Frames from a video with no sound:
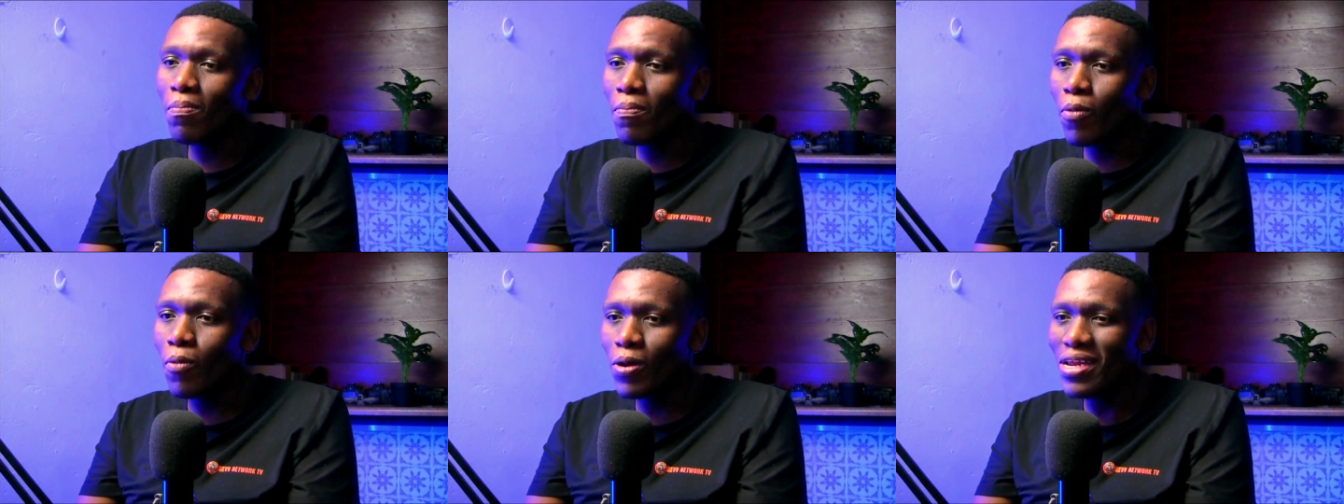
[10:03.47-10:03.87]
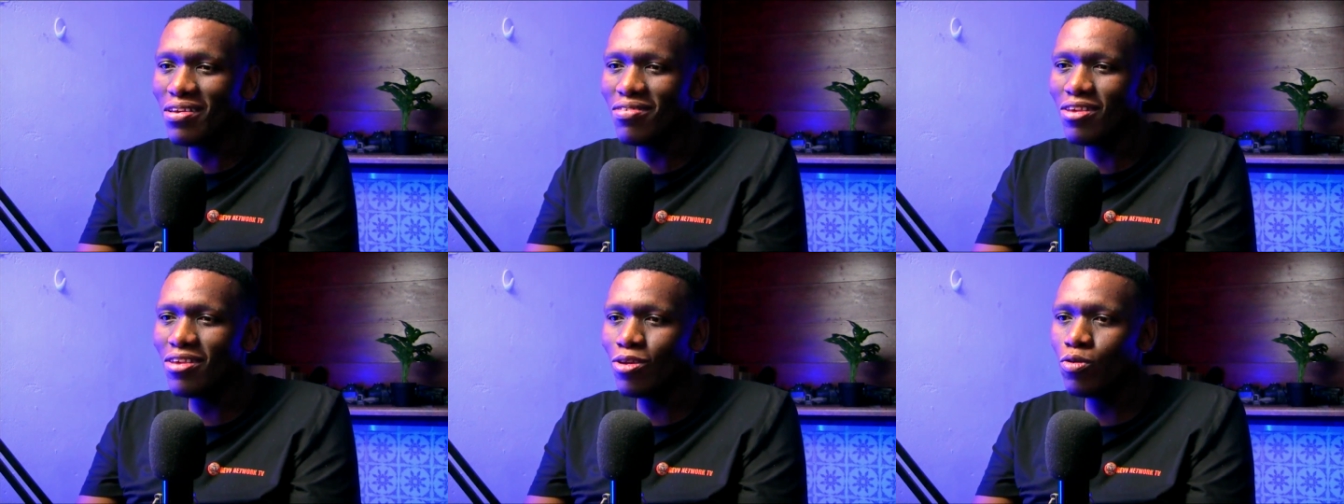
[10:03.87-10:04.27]

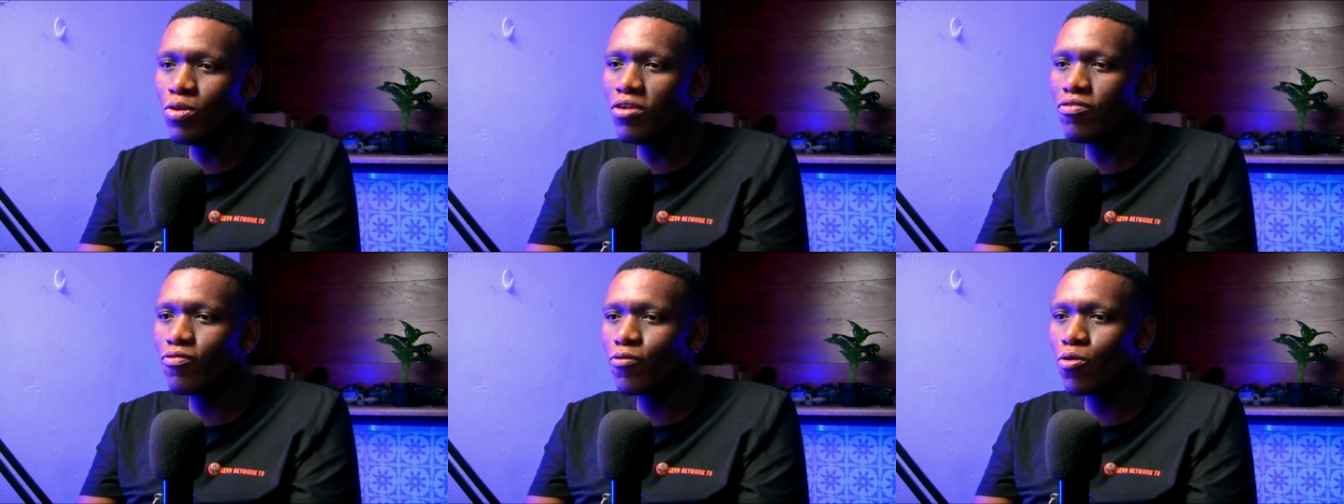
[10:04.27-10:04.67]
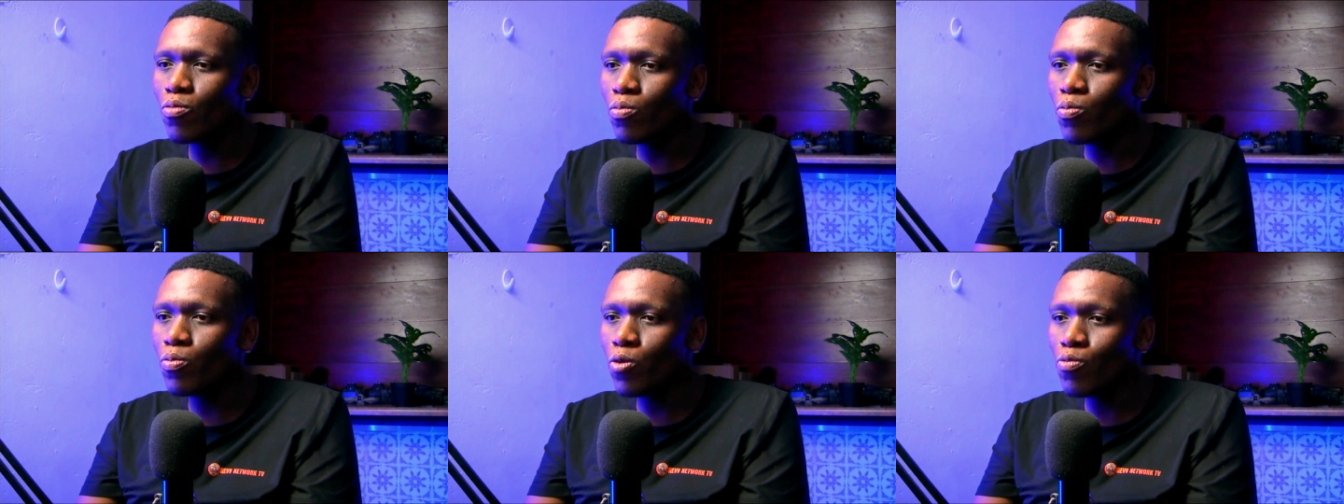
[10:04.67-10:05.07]
policing units
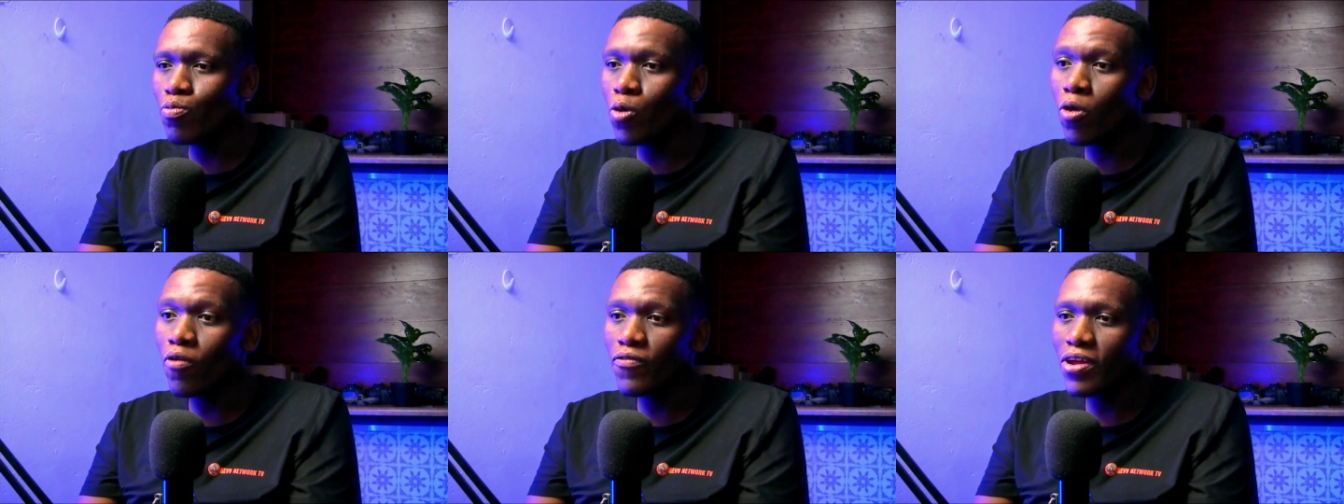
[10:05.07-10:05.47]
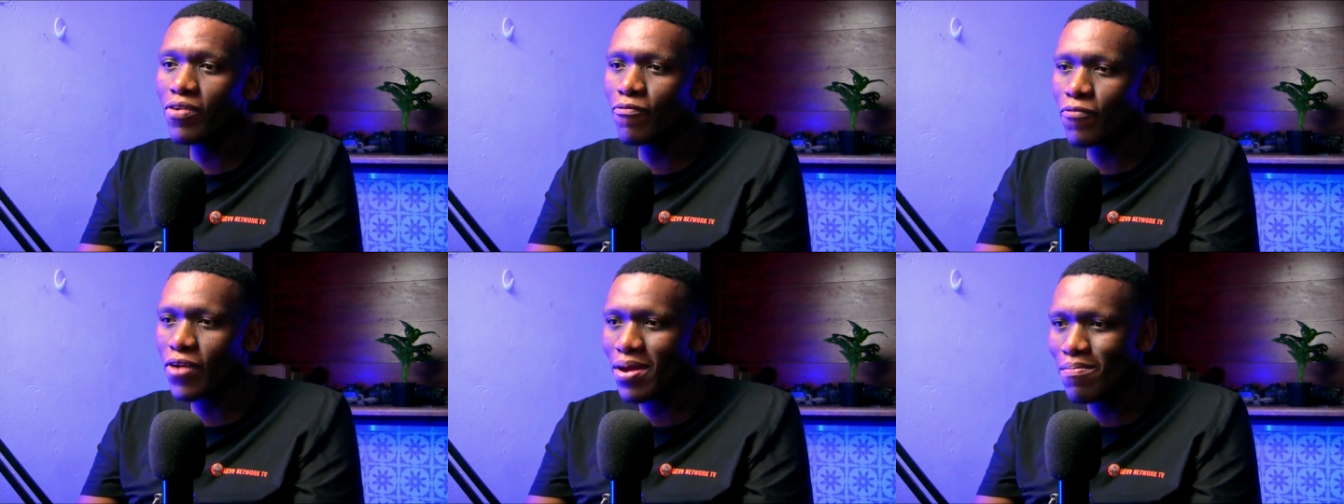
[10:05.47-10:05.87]
from Bloemhof and
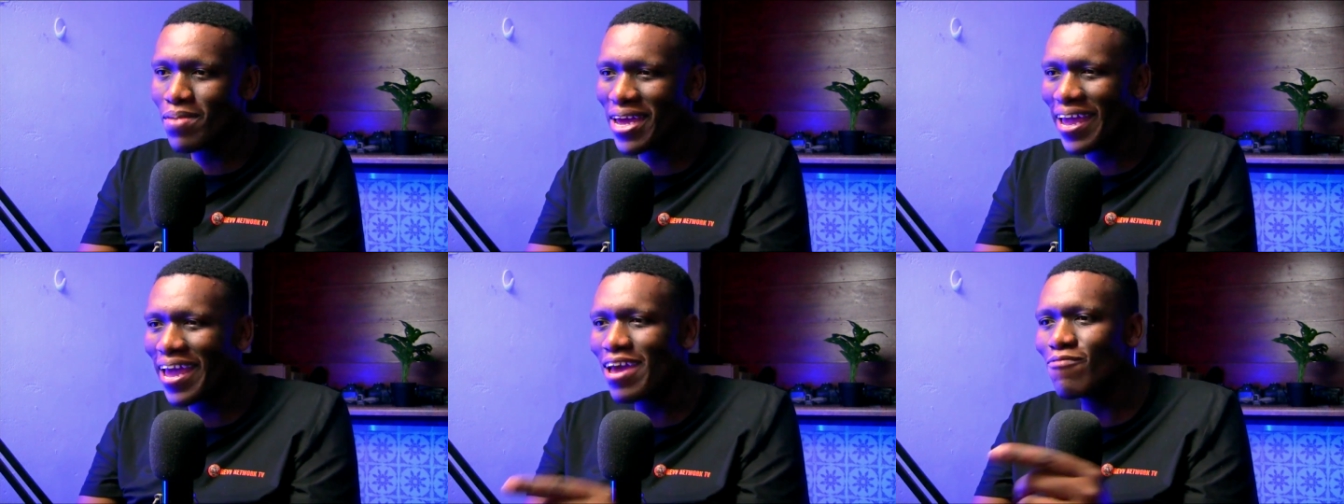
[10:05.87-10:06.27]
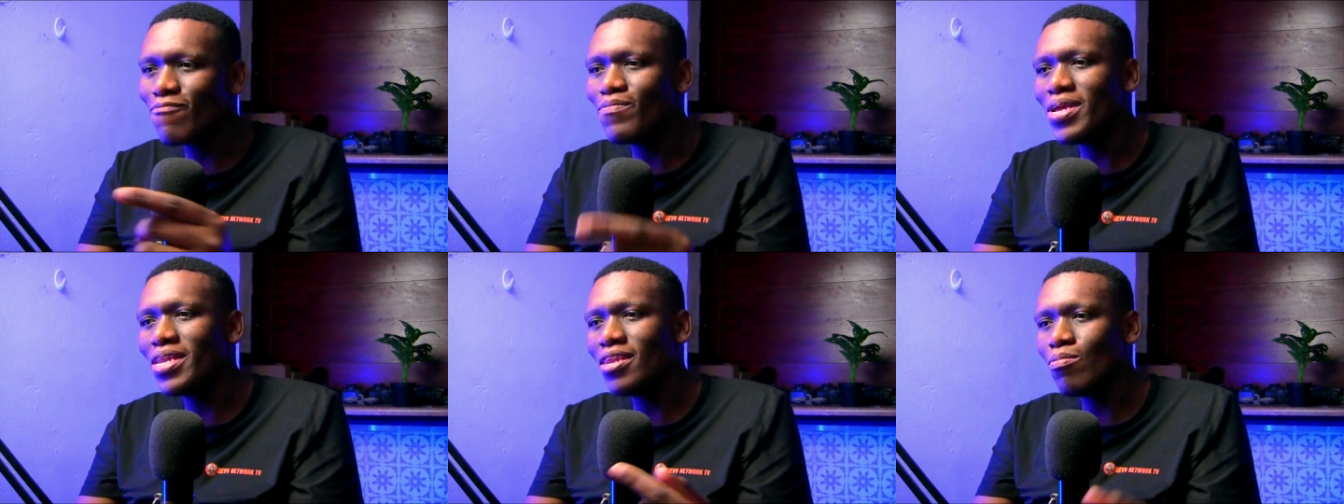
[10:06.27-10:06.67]
Vryburg have
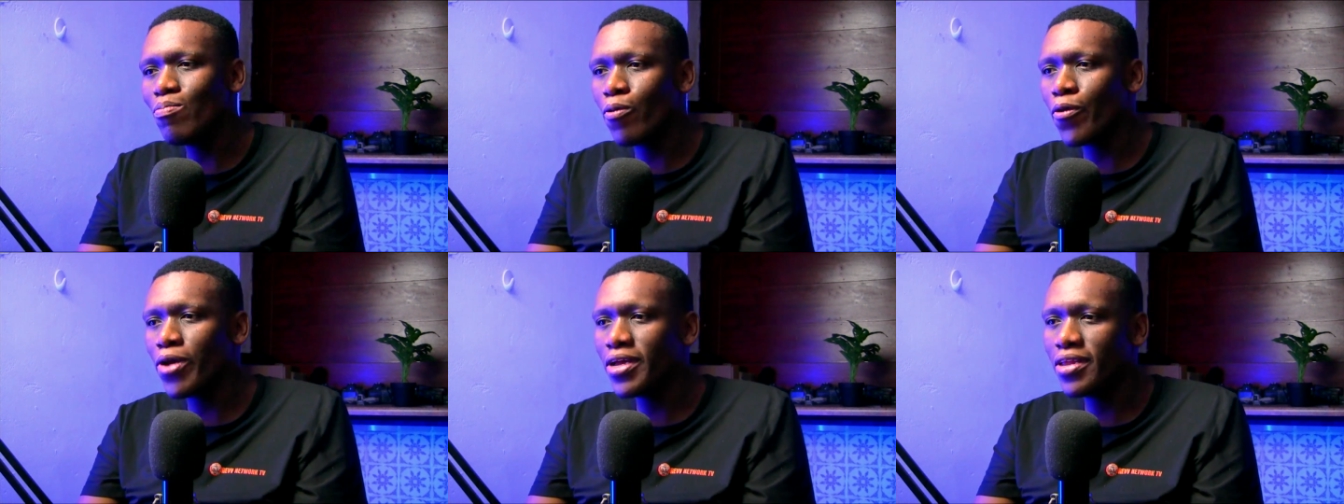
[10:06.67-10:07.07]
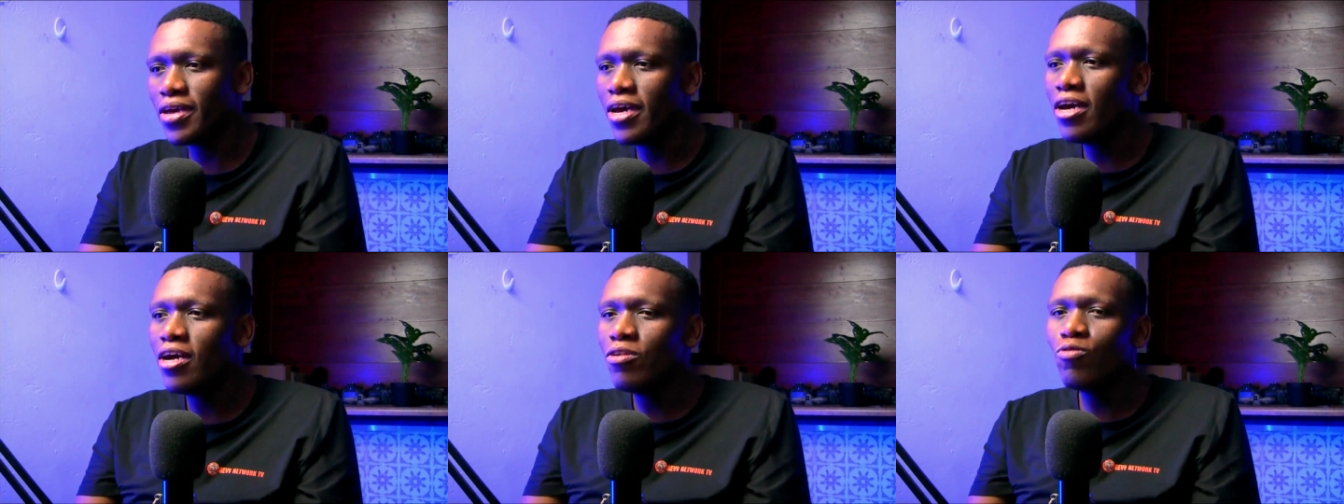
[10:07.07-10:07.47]
been deployed
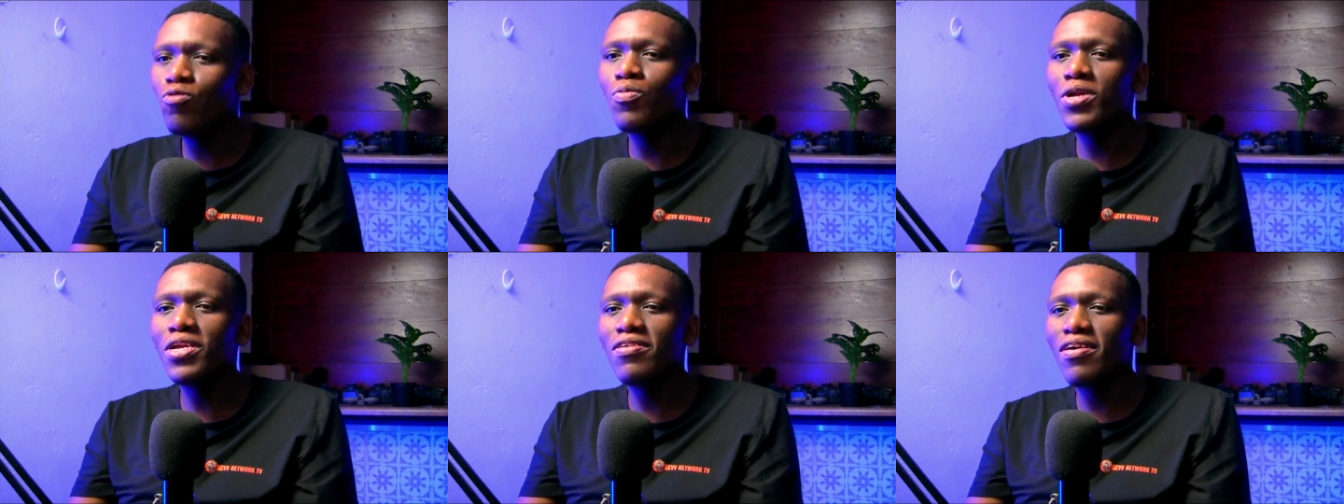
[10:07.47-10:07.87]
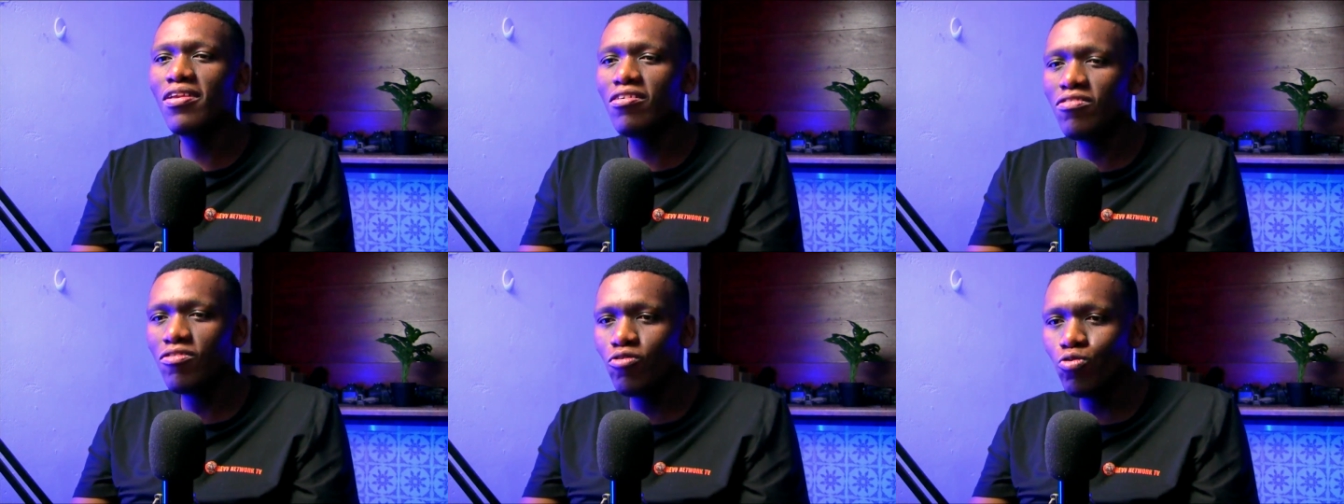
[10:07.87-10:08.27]
to monitor the
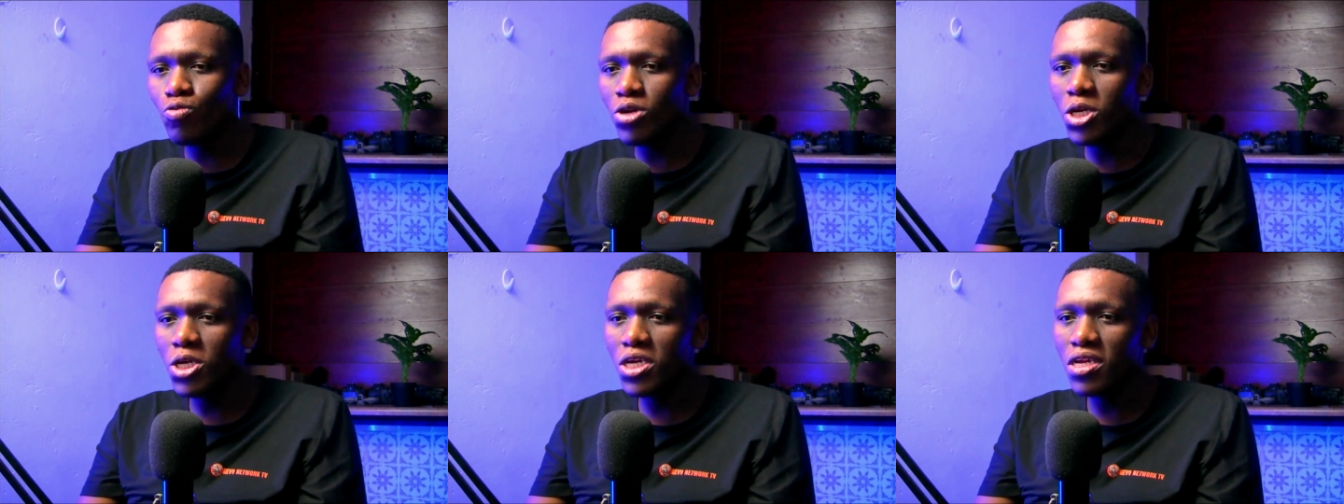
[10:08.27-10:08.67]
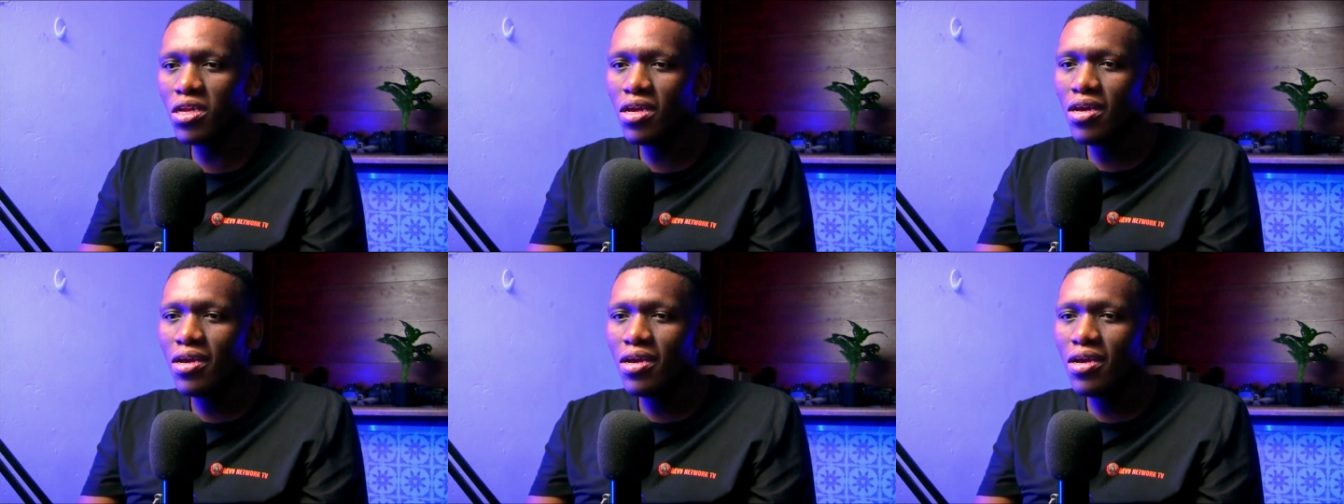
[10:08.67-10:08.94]
situation.